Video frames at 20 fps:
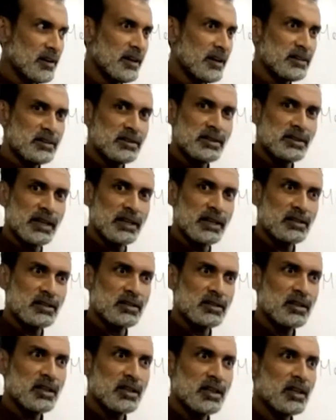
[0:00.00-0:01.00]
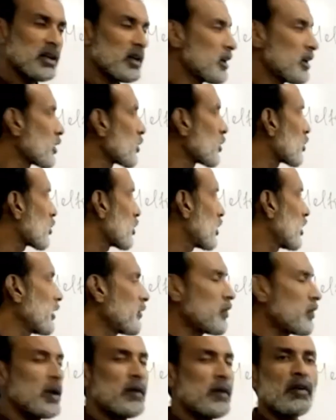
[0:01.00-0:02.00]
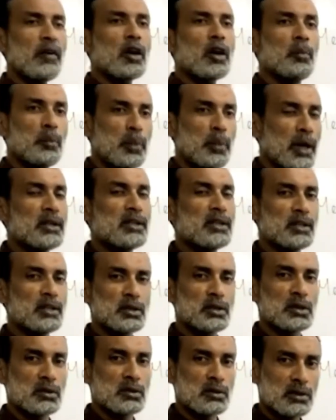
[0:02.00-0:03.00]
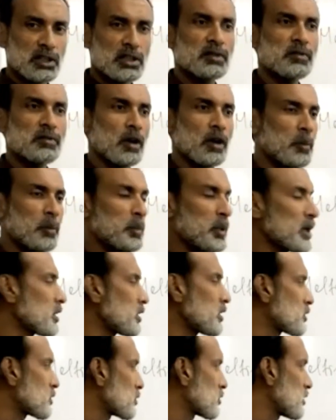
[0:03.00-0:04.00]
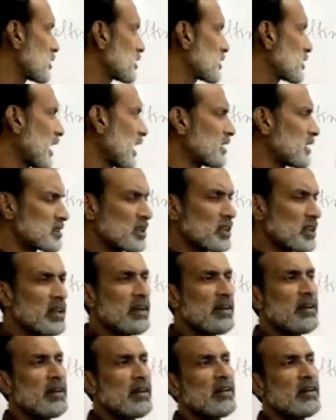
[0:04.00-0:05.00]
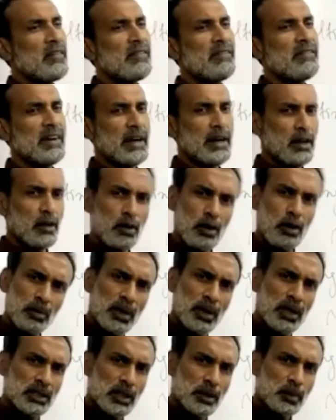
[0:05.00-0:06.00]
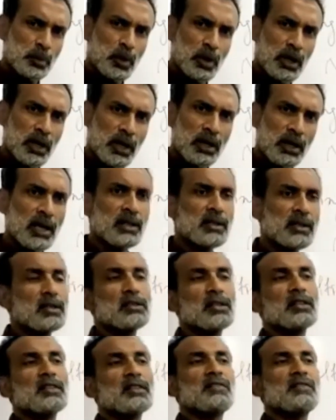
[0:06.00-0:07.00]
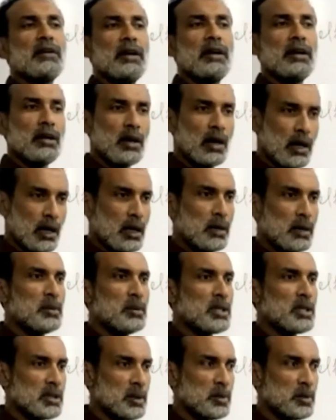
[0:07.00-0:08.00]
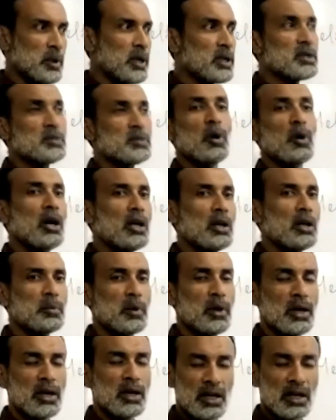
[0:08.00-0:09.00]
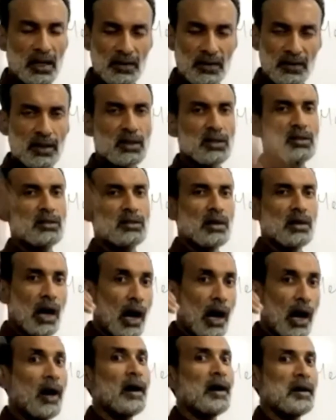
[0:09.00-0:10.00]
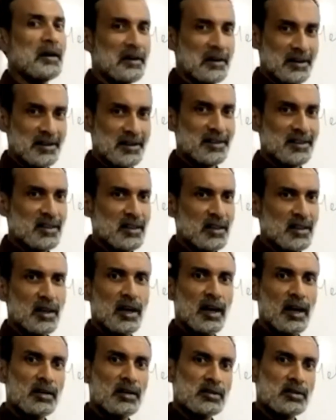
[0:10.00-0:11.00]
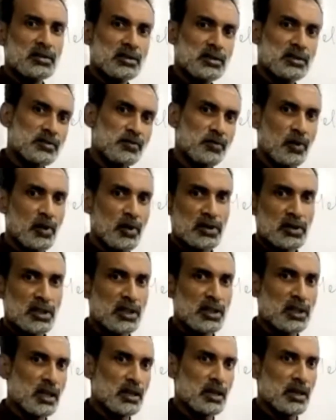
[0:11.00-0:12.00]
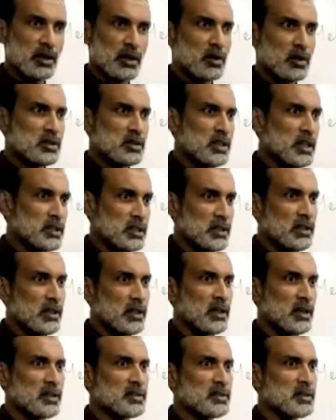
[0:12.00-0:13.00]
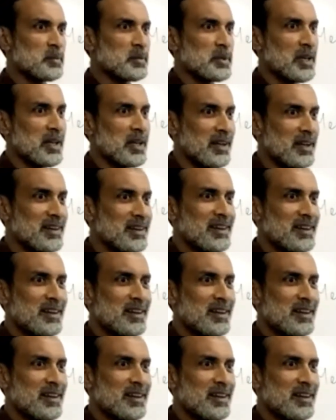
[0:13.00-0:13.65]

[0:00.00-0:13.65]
Yes, this. If you compare this to this has very low melting point and this has a very high melting point. Its boiling point even higher, as 1400 or 1600 something.